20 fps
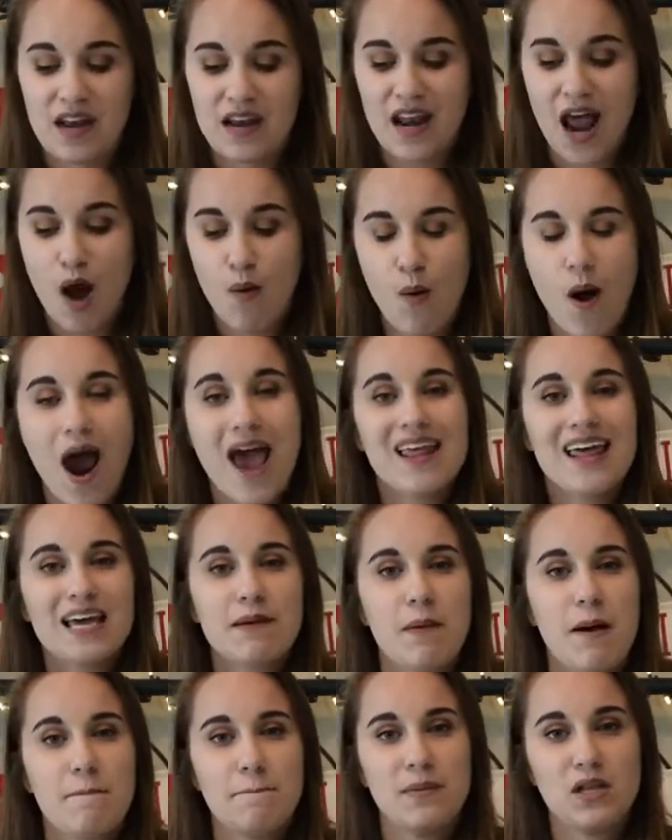Now, what I like
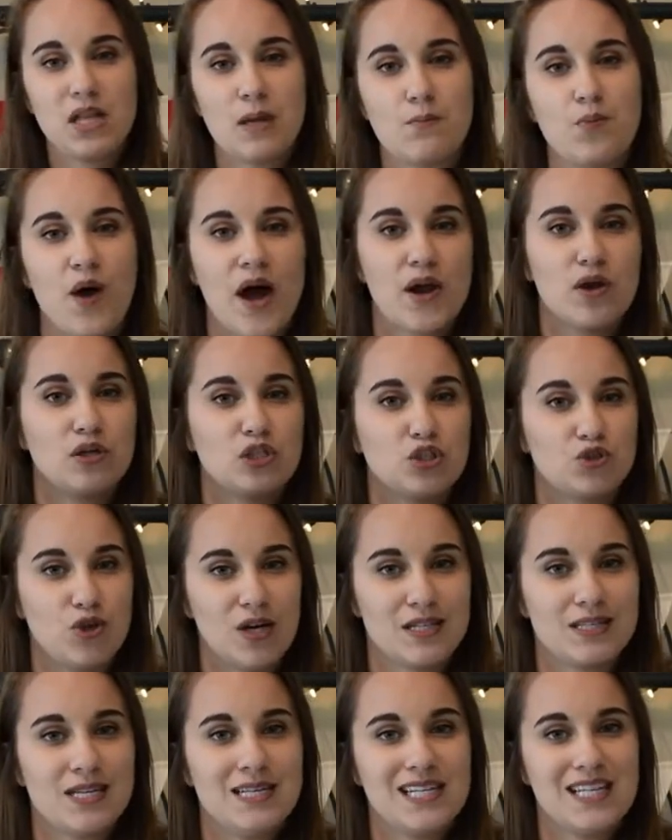about MillyBridal's
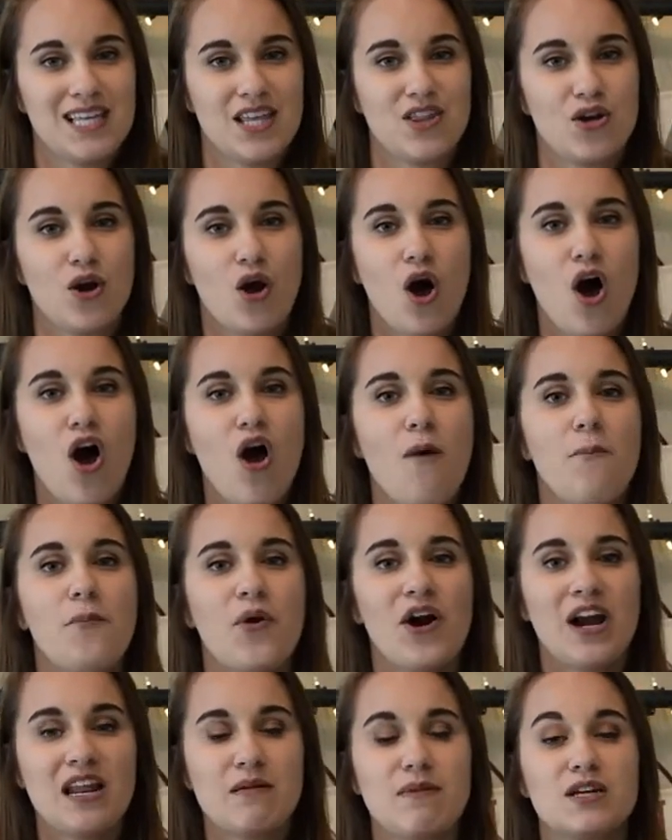dresses is that they're all
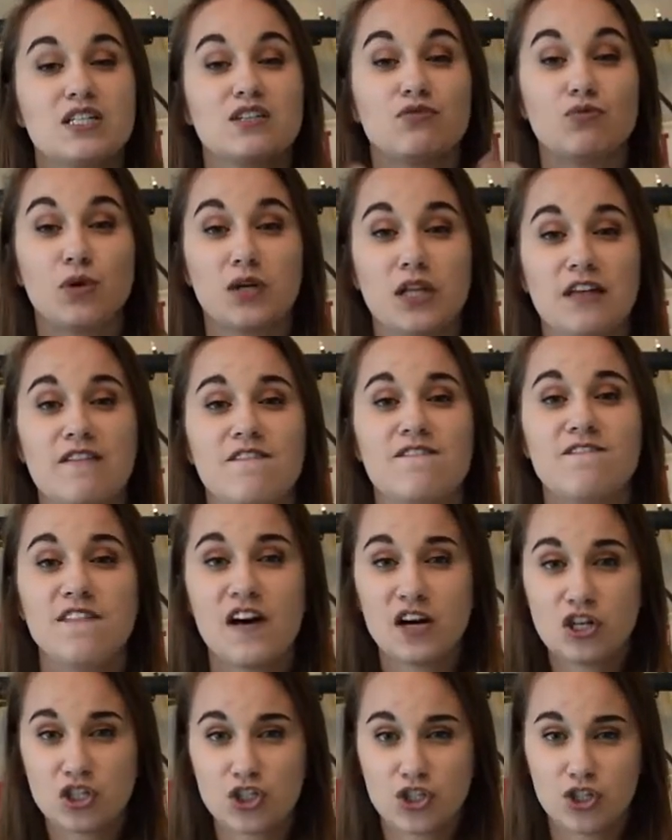pretty much really
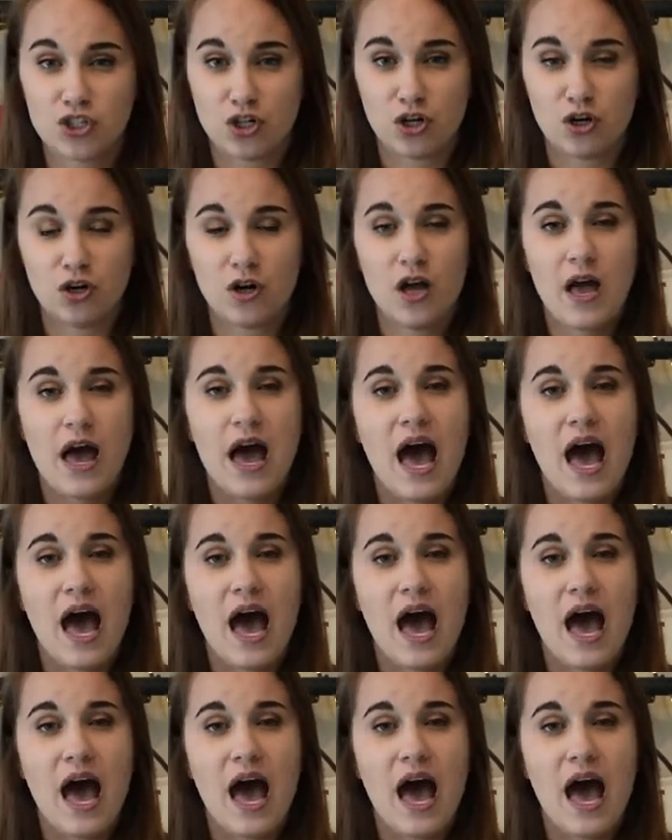functional.